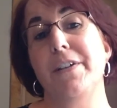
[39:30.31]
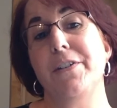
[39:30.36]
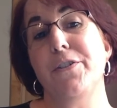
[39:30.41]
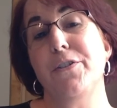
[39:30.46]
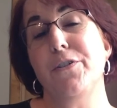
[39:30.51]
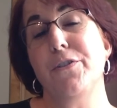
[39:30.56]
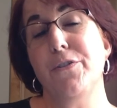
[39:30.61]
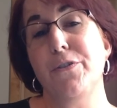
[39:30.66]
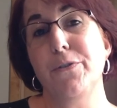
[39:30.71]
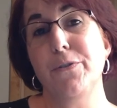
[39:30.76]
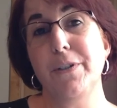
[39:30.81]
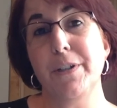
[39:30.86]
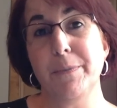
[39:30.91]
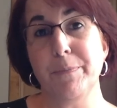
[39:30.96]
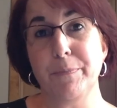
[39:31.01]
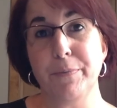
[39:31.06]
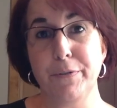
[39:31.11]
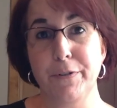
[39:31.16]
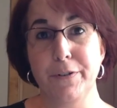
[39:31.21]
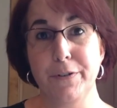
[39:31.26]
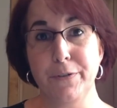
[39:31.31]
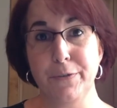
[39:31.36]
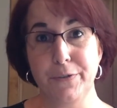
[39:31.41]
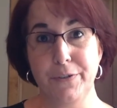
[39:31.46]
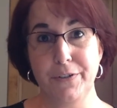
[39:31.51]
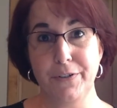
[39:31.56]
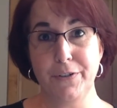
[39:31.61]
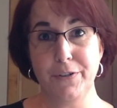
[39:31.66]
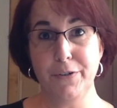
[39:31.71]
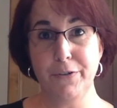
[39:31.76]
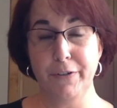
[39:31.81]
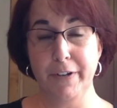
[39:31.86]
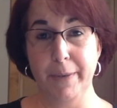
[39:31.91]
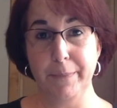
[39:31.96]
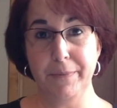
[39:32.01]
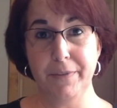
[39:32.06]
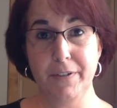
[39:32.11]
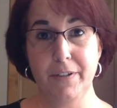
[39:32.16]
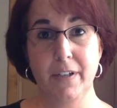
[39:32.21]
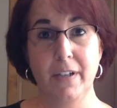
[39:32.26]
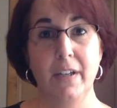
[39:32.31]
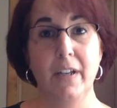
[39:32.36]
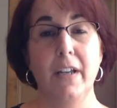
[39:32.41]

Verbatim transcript: student produced script.